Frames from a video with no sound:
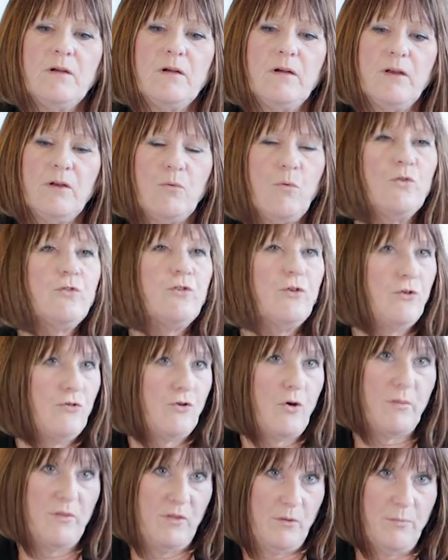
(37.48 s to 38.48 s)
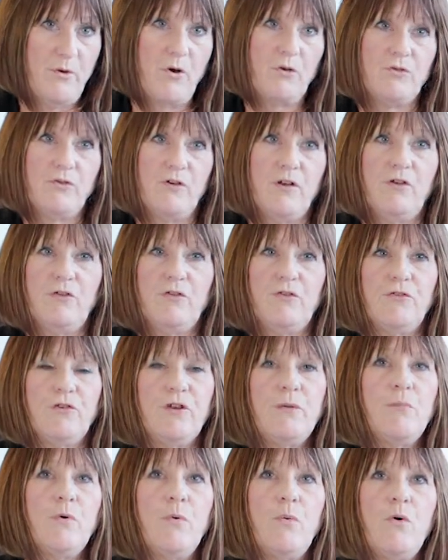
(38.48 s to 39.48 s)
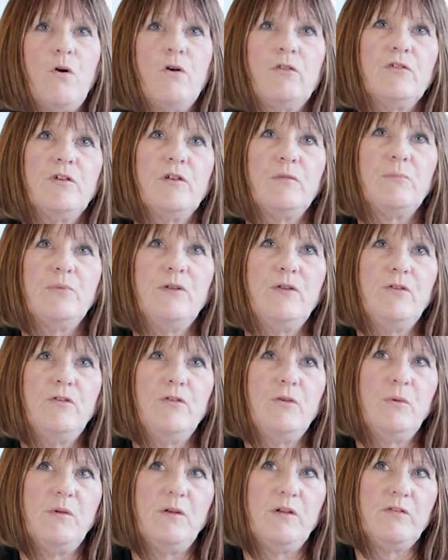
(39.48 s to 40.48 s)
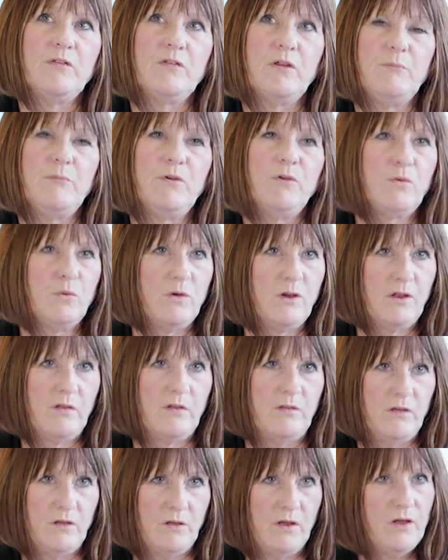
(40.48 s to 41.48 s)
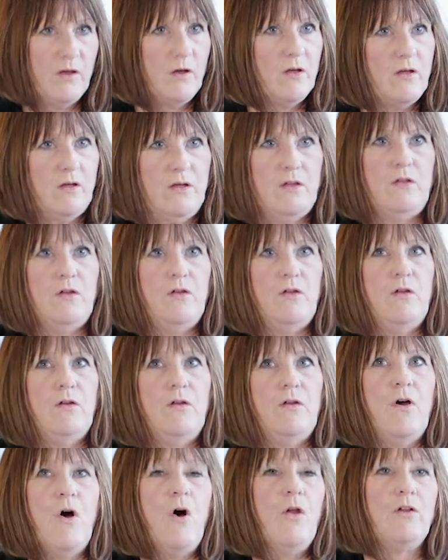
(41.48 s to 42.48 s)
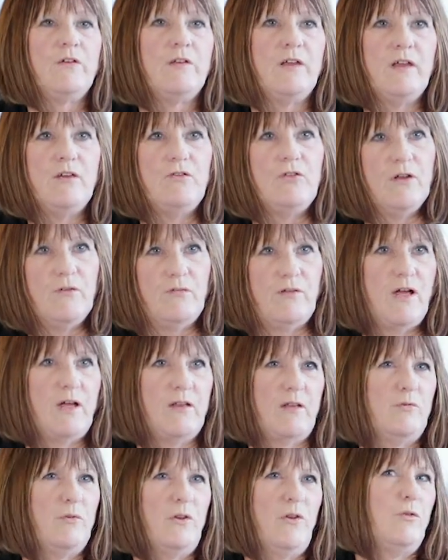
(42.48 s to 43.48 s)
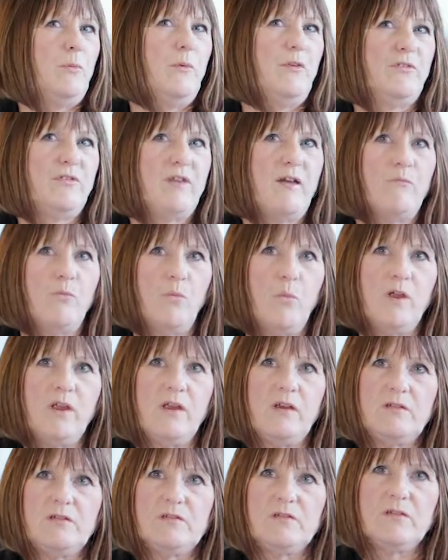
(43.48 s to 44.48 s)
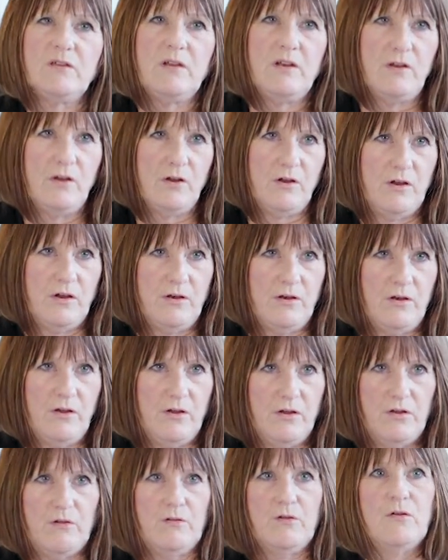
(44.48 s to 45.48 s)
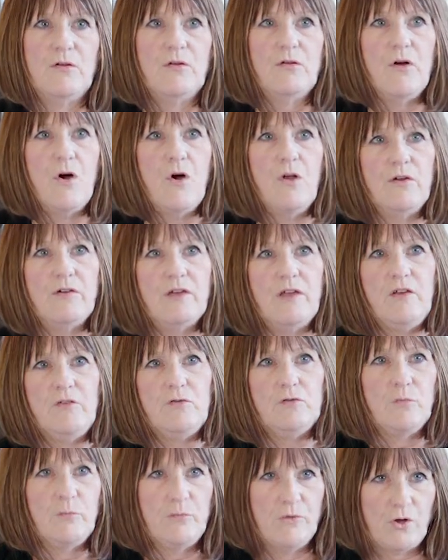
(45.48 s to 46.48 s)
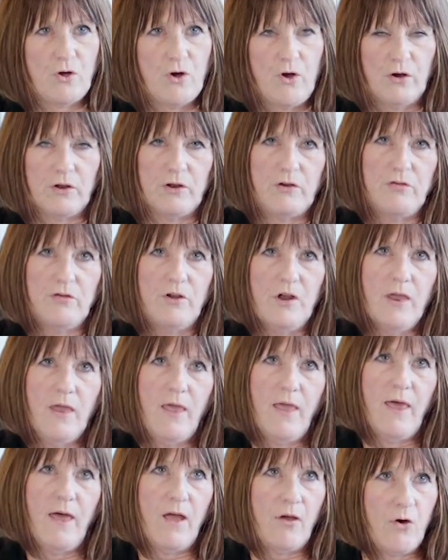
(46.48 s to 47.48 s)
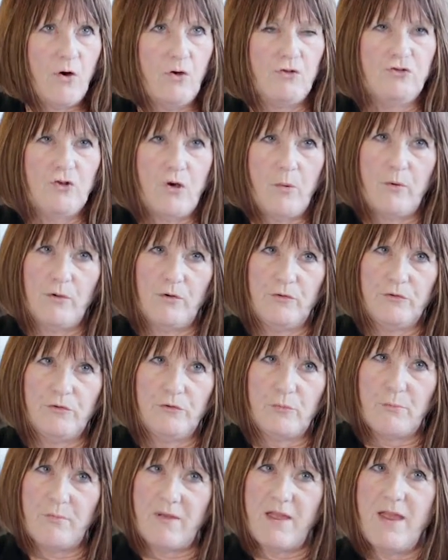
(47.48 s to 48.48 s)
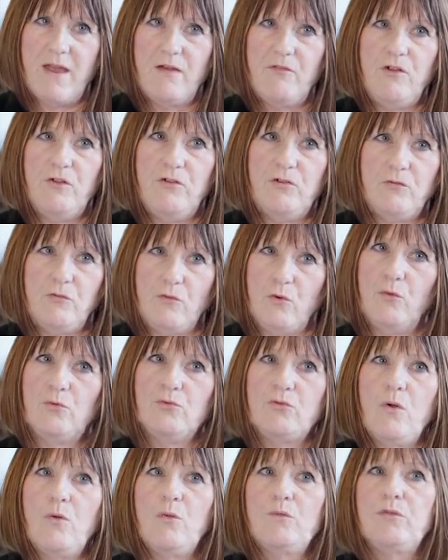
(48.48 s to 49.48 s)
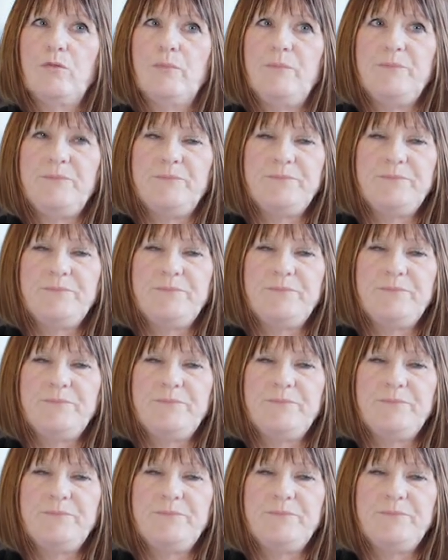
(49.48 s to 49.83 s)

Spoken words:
and I wanted a job in the pottery industry, but what I'd been doing is in between your holidays, you have like 7 weeks in your holidays from the college. I got a job on St Mary's at Royal Dalton,